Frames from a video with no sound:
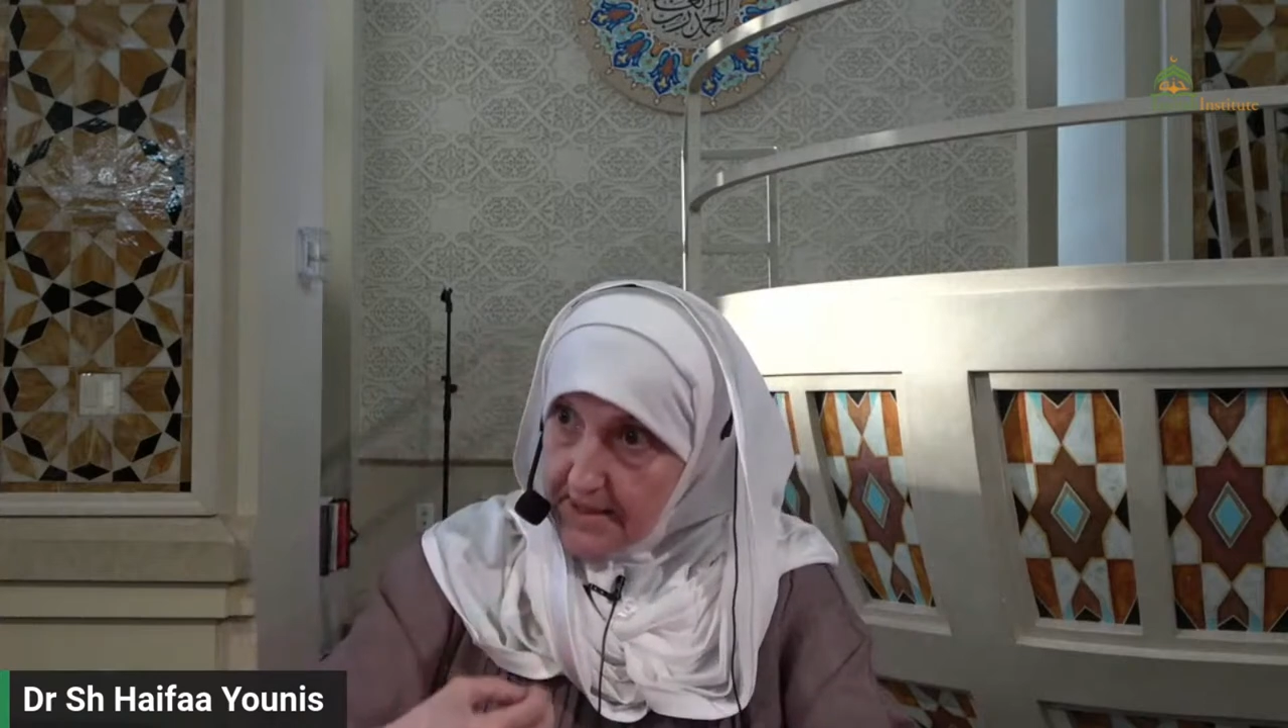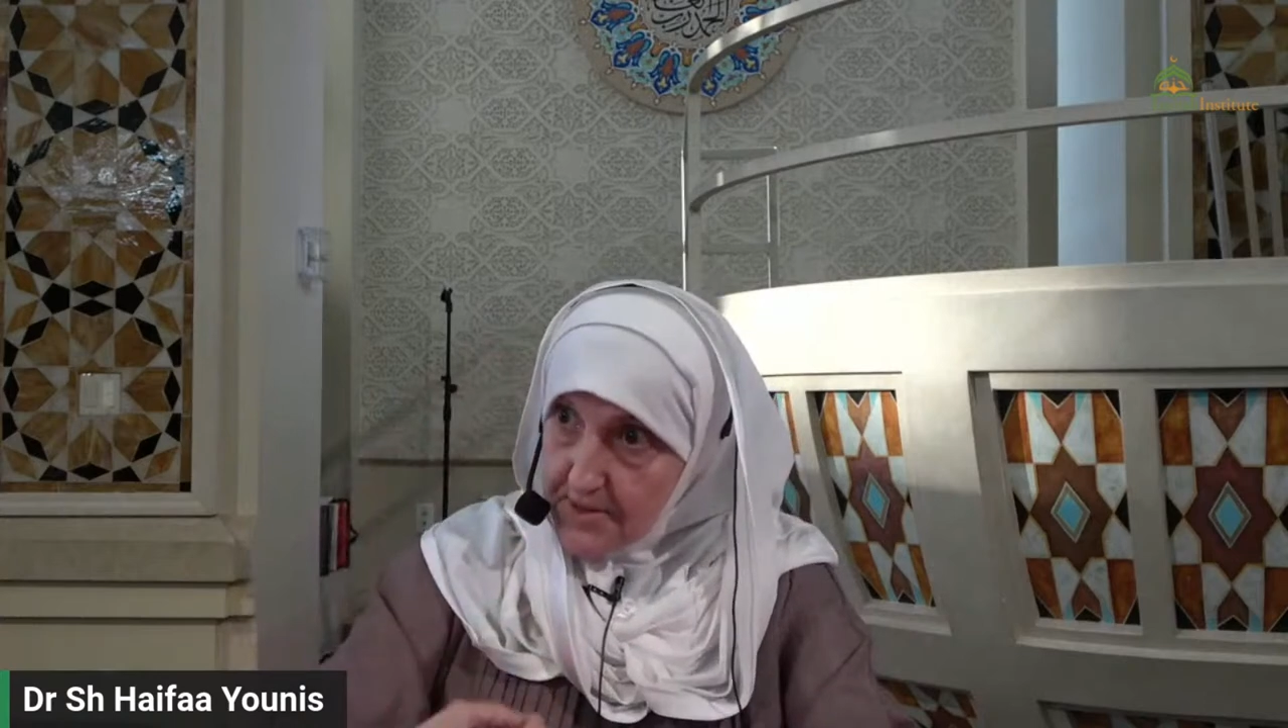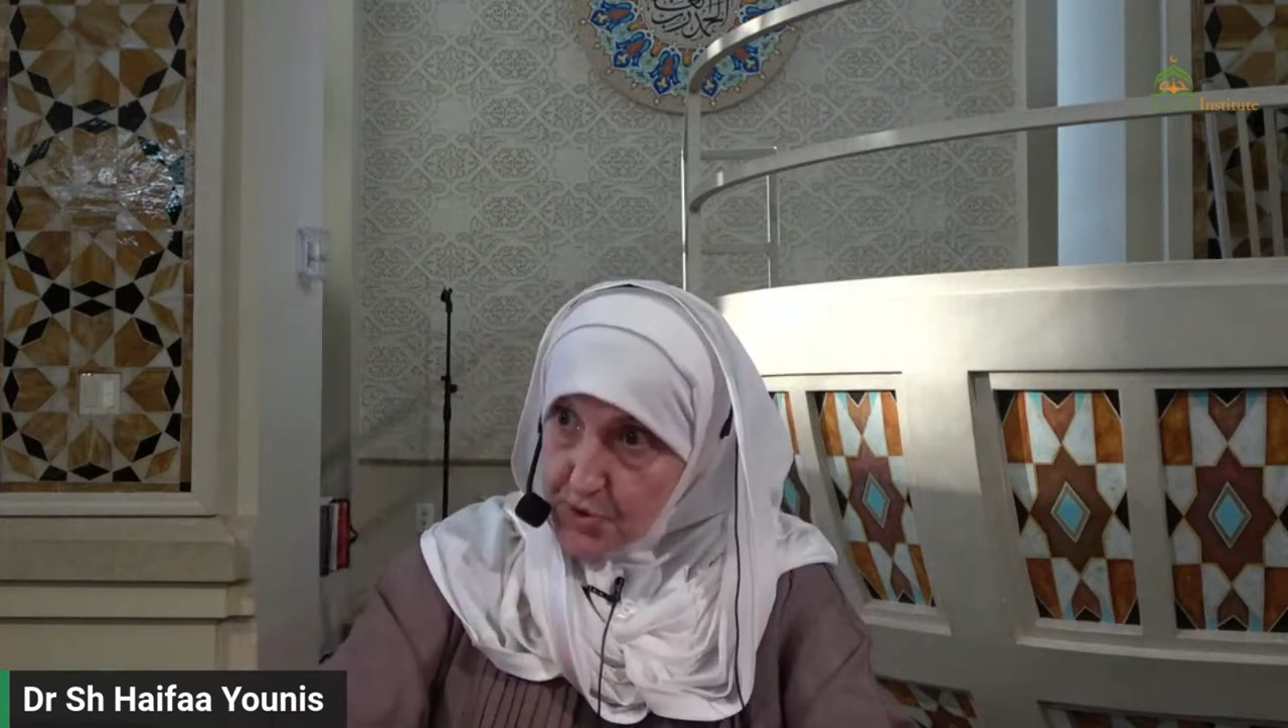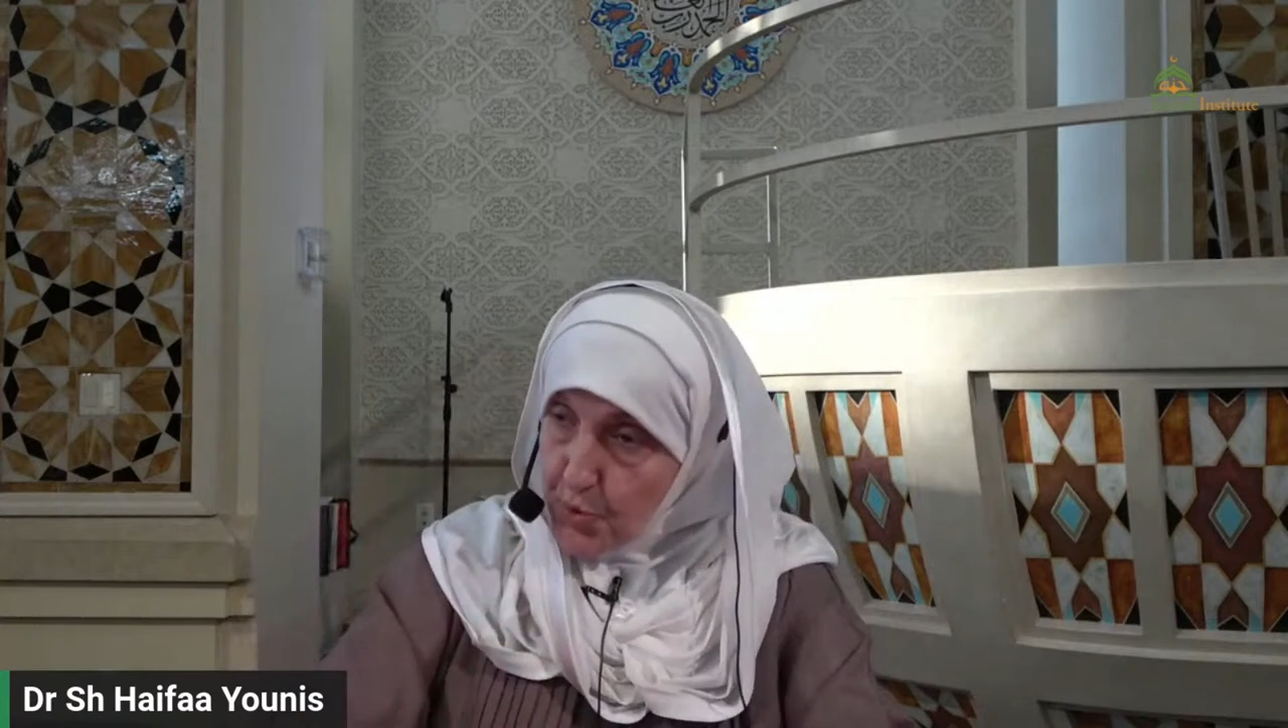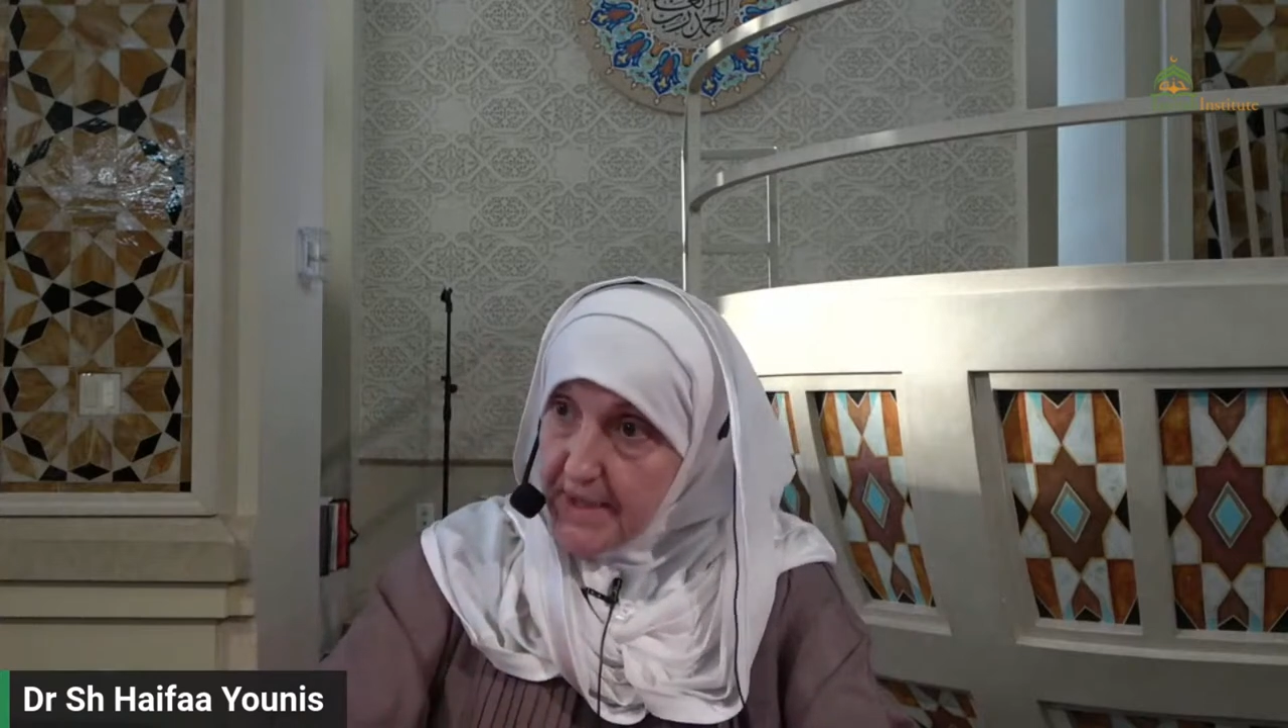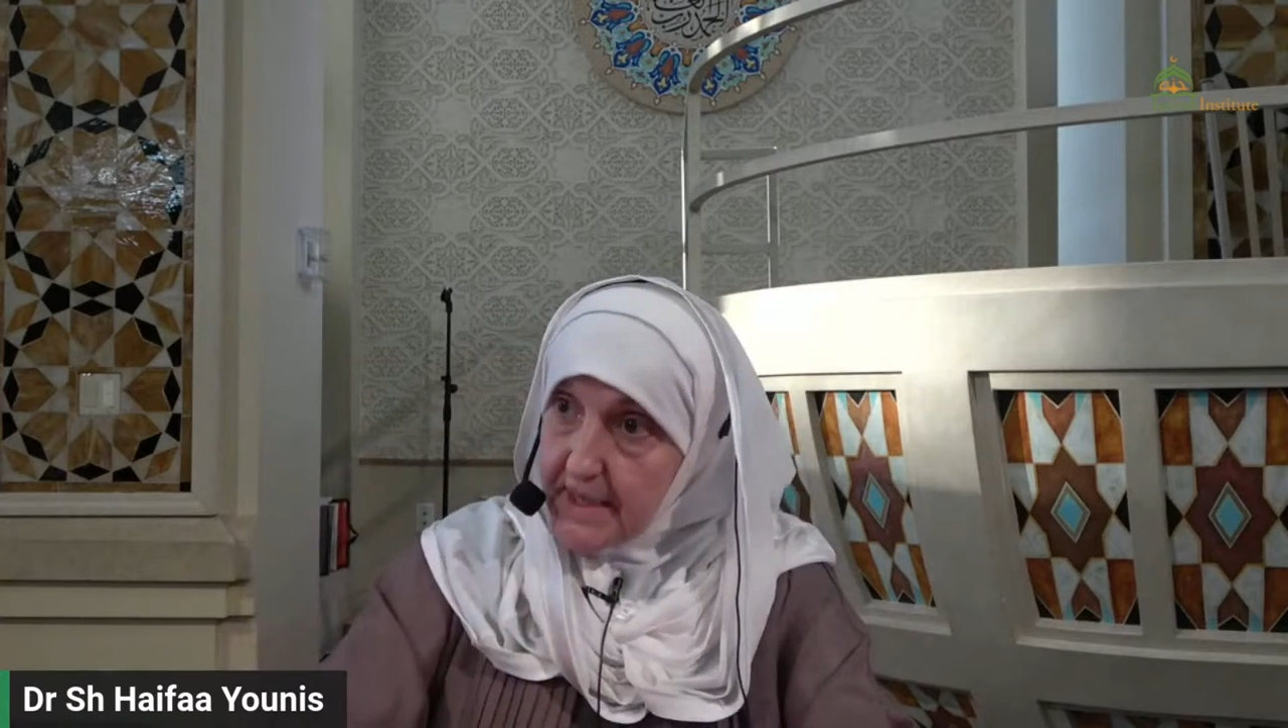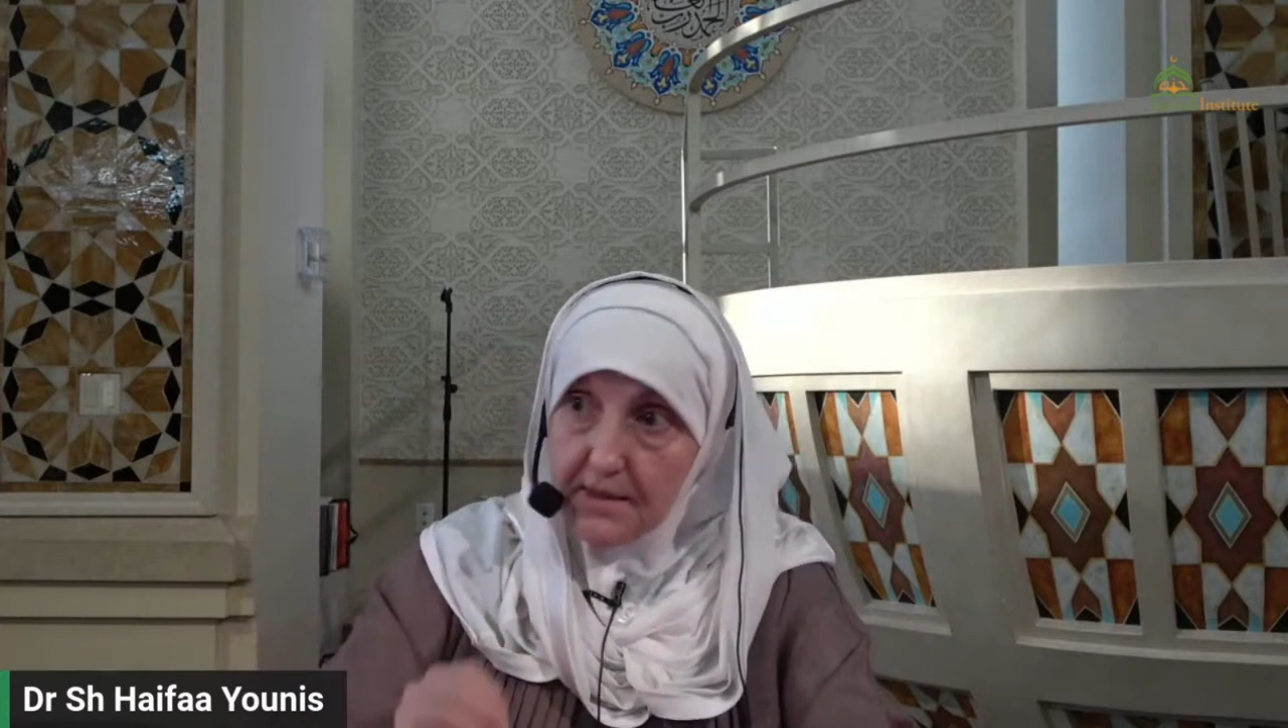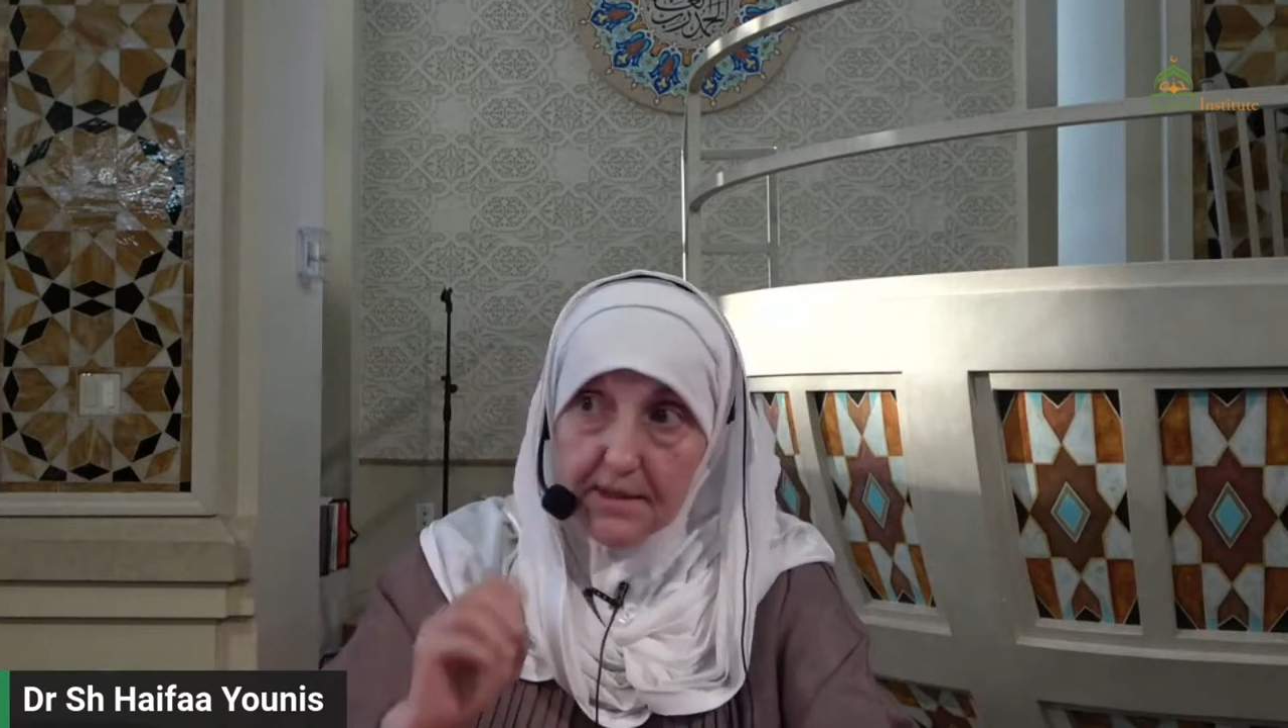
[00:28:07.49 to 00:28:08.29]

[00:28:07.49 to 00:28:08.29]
sunnah,